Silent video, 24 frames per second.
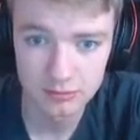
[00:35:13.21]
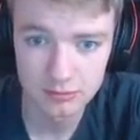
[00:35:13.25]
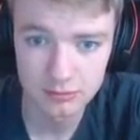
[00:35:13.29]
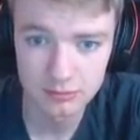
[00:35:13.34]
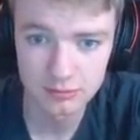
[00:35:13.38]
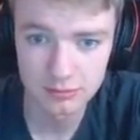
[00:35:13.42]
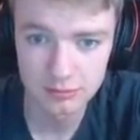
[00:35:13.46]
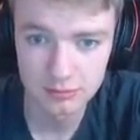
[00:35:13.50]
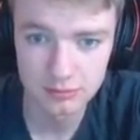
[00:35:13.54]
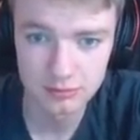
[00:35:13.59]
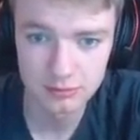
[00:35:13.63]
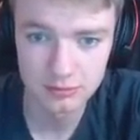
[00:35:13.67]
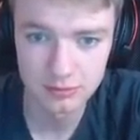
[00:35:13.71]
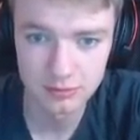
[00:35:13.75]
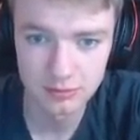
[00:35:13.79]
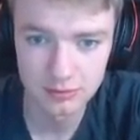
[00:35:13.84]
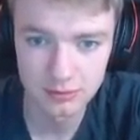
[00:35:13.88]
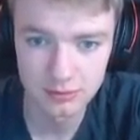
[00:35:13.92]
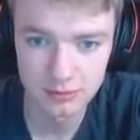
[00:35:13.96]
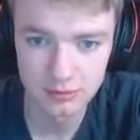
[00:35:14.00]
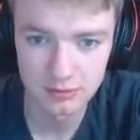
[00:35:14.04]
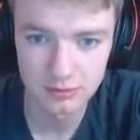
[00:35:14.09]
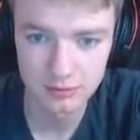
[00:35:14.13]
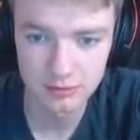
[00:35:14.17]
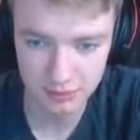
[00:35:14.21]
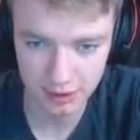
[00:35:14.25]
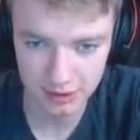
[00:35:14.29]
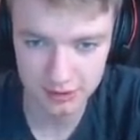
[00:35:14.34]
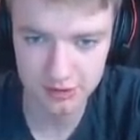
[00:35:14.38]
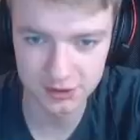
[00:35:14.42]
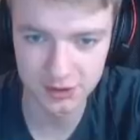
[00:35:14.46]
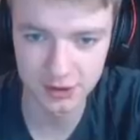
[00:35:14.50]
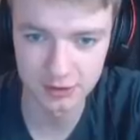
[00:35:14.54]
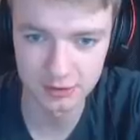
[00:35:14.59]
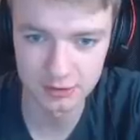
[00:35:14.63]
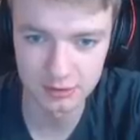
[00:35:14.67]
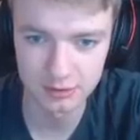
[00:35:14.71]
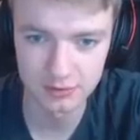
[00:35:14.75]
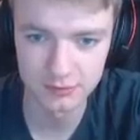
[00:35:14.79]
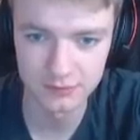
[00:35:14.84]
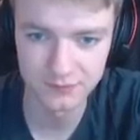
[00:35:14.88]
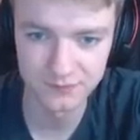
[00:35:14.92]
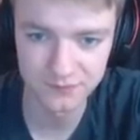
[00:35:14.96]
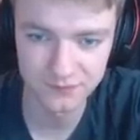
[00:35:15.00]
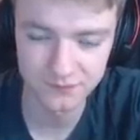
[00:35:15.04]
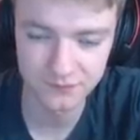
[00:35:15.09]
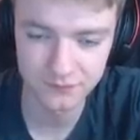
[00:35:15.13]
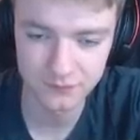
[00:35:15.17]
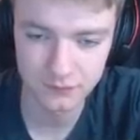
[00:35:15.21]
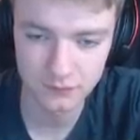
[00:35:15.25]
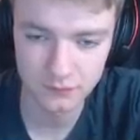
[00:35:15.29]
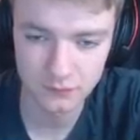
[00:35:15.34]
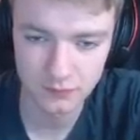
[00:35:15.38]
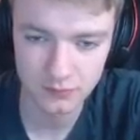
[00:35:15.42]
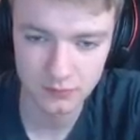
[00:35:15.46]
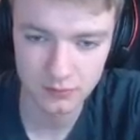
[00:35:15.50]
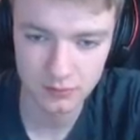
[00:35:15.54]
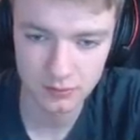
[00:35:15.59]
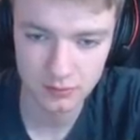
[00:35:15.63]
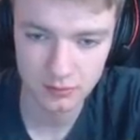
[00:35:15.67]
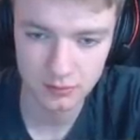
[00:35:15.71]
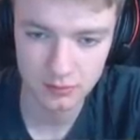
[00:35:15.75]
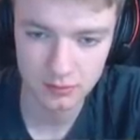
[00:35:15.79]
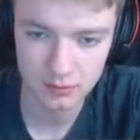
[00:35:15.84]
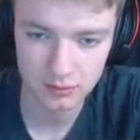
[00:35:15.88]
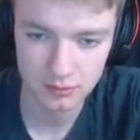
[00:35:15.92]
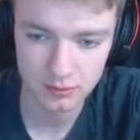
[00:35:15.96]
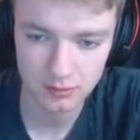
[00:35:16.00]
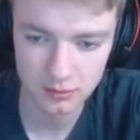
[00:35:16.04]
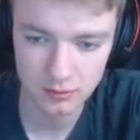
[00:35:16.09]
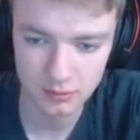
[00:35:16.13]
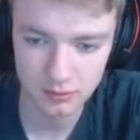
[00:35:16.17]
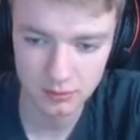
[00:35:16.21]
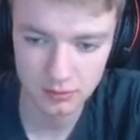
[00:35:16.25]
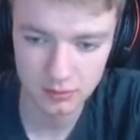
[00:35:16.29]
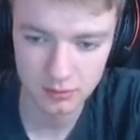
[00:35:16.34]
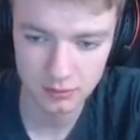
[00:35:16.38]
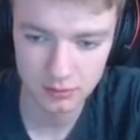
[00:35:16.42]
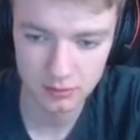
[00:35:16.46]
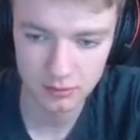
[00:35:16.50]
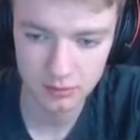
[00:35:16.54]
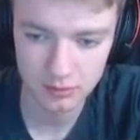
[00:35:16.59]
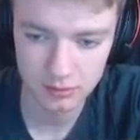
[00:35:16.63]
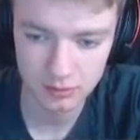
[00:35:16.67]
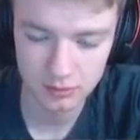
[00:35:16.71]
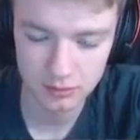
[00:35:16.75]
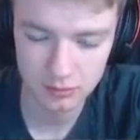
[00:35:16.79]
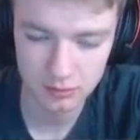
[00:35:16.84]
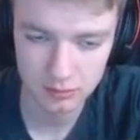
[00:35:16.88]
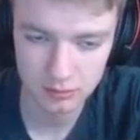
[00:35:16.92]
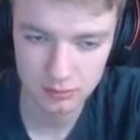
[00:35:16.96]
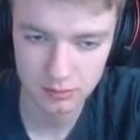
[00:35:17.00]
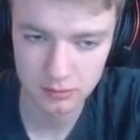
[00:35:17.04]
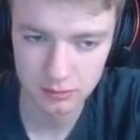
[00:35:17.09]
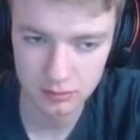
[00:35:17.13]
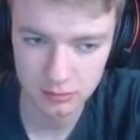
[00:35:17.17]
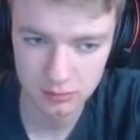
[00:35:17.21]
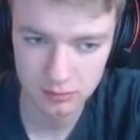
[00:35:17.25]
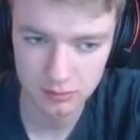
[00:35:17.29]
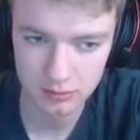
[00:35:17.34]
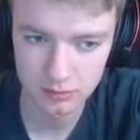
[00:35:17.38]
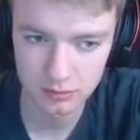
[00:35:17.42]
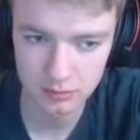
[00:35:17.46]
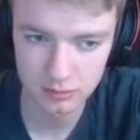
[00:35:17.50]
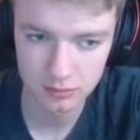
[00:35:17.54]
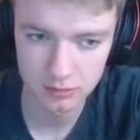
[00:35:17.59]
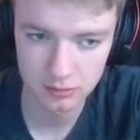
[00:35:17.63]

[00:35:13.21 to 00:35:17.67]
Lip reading: I think it's probably... Purple and